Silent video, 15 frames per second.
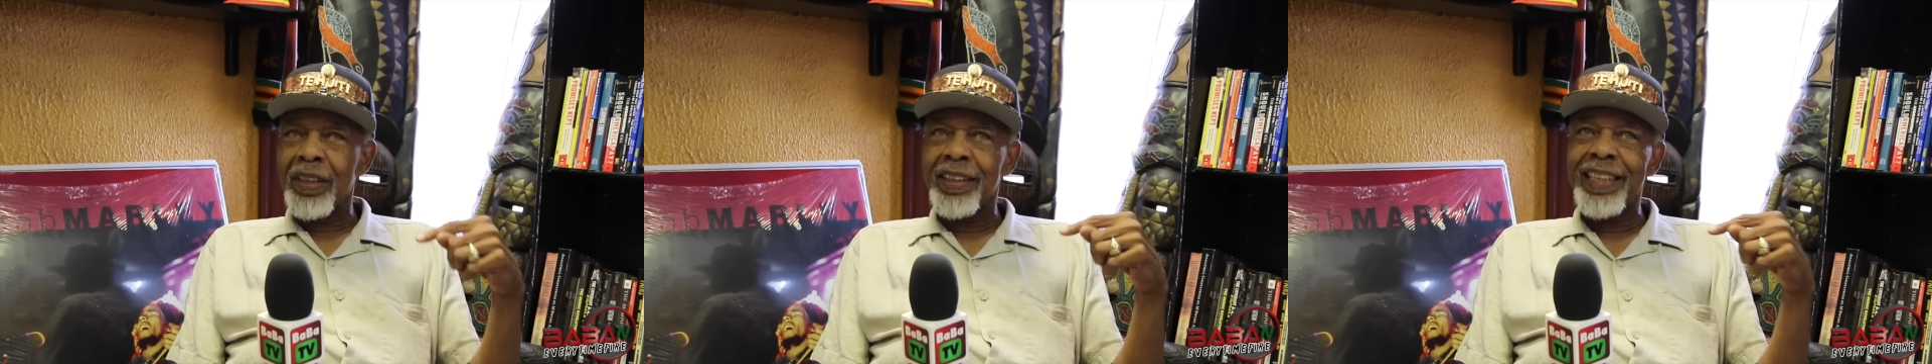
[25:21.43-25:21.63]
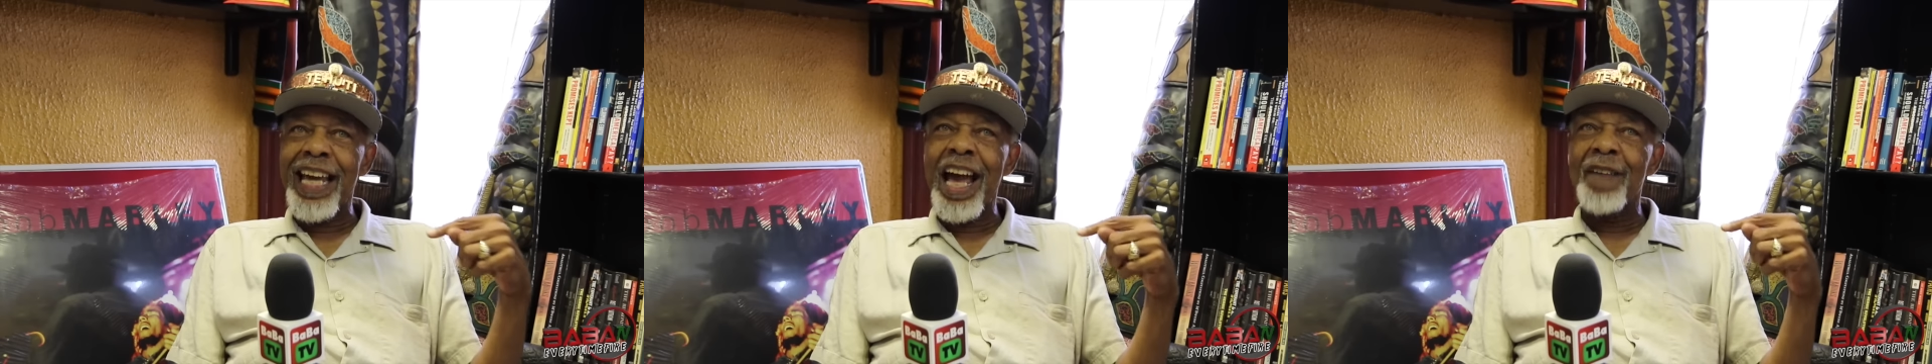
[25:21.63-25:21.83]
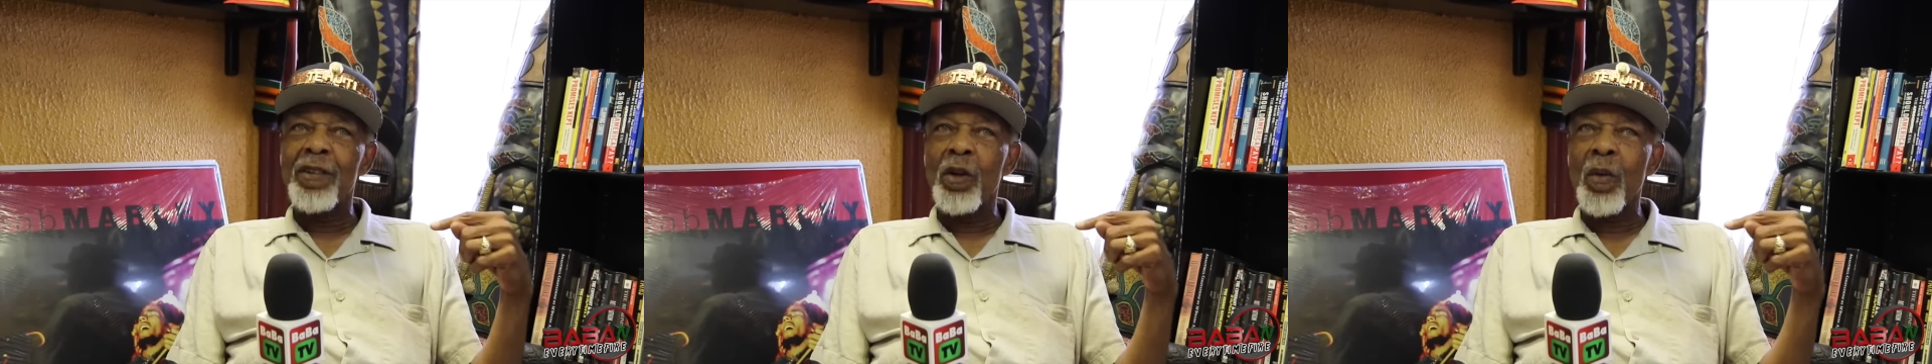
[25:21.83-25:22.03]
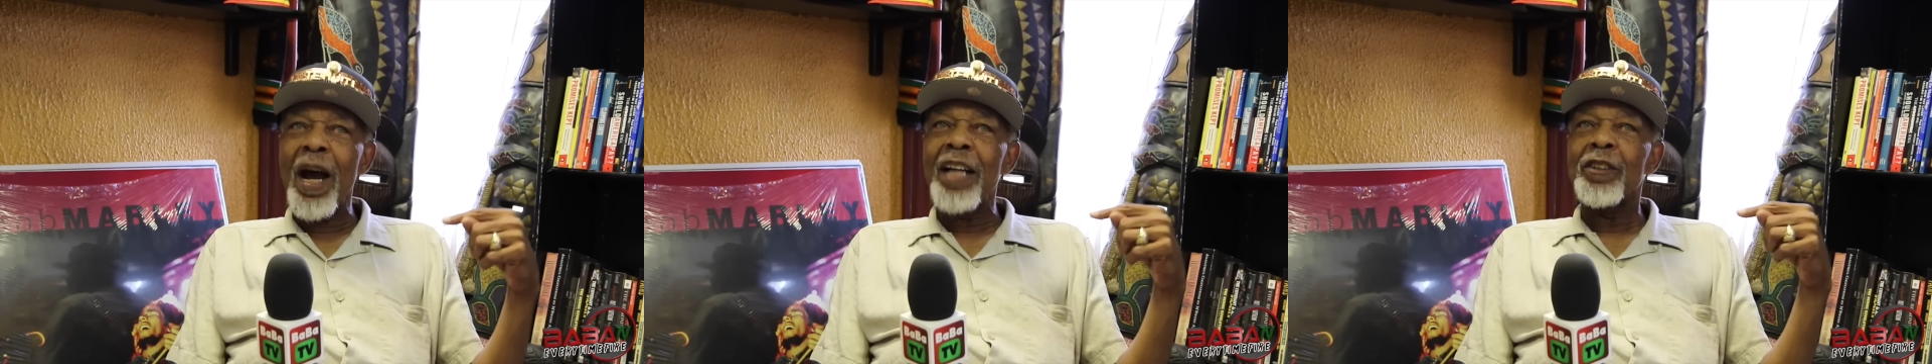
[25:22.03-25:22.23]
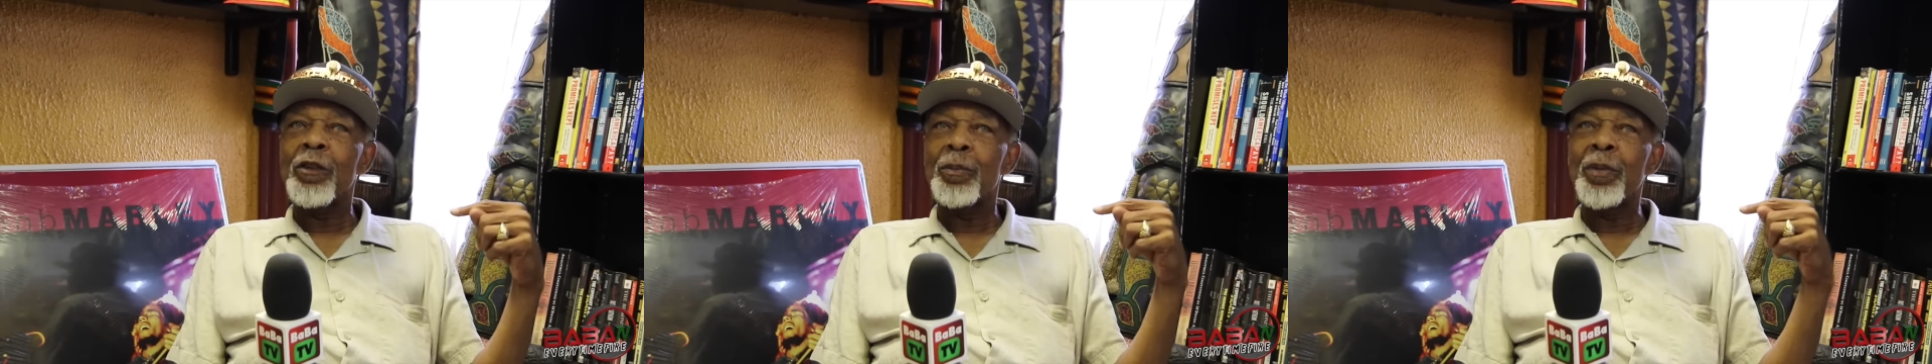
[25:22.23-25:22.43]
it's time for
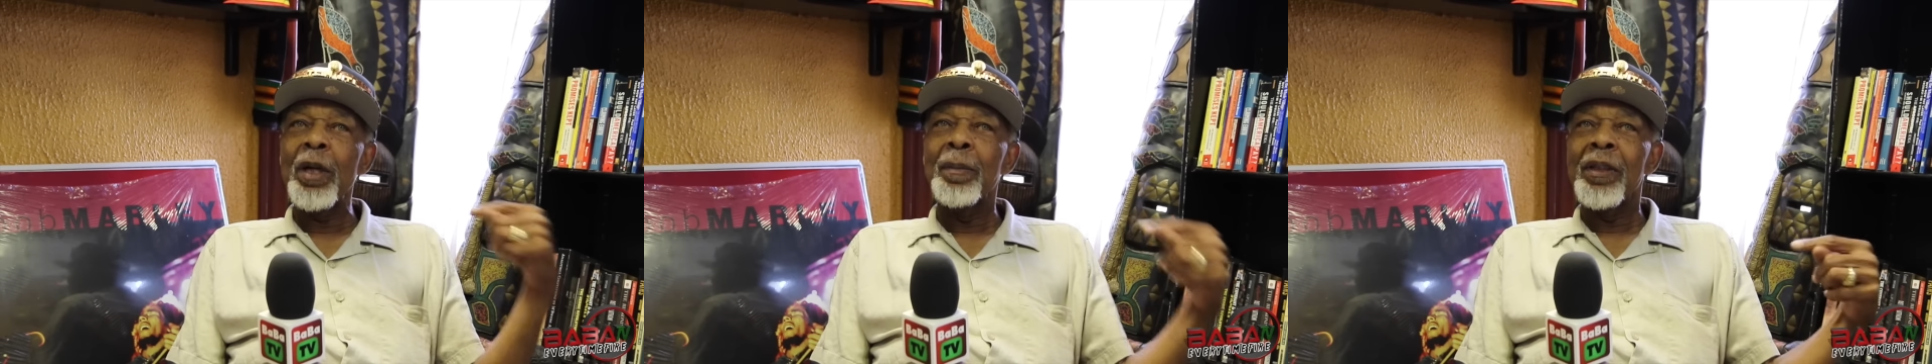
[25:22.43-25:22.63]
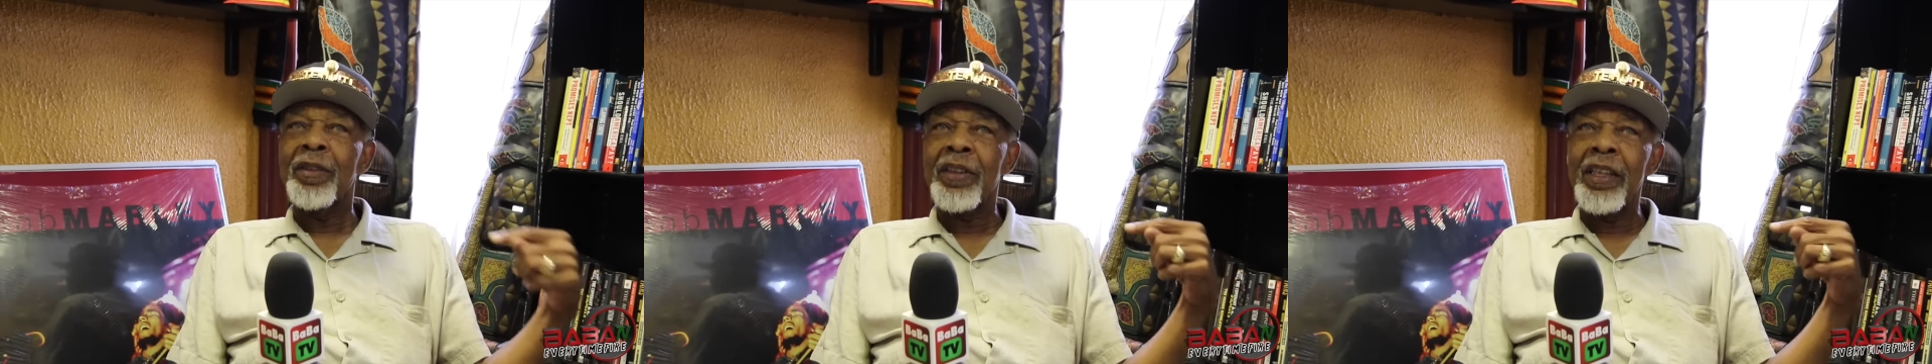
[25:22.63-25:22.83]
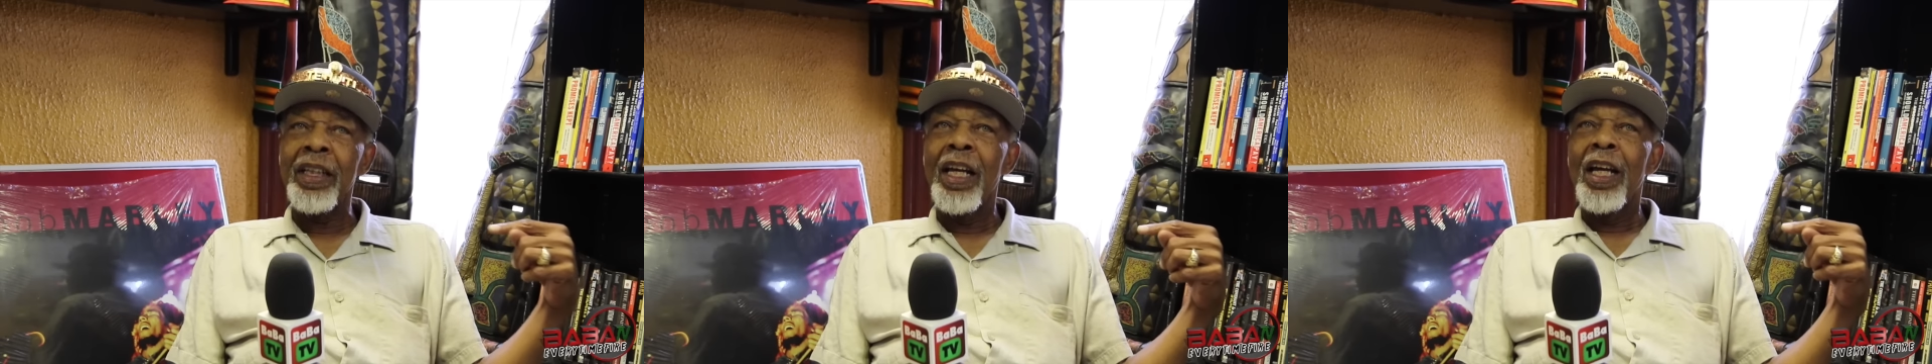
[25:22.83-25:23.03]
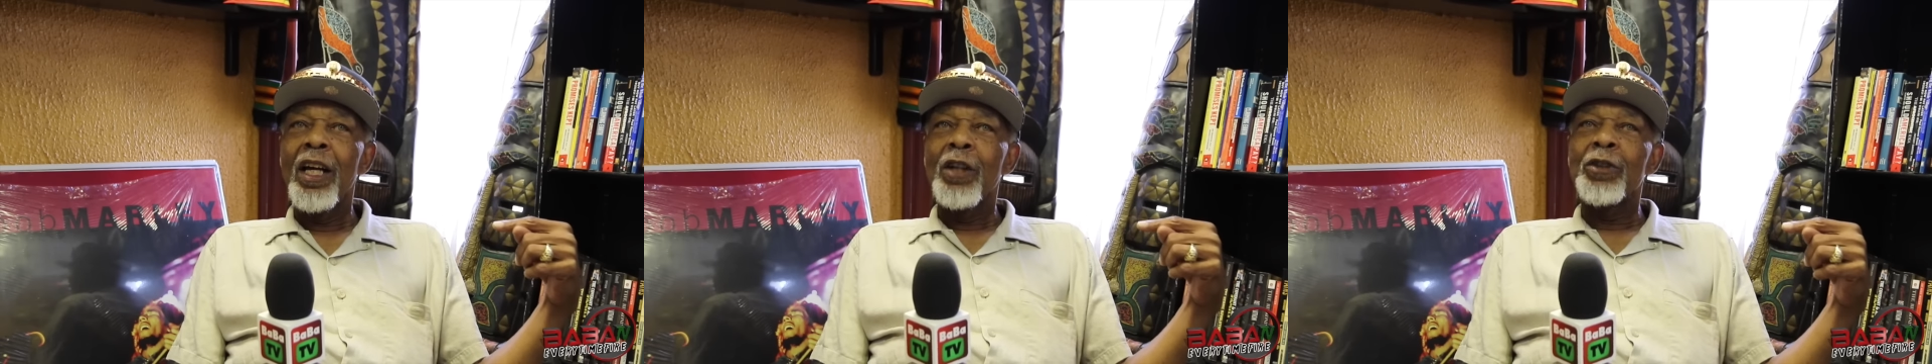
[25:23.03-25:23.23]
white supremacy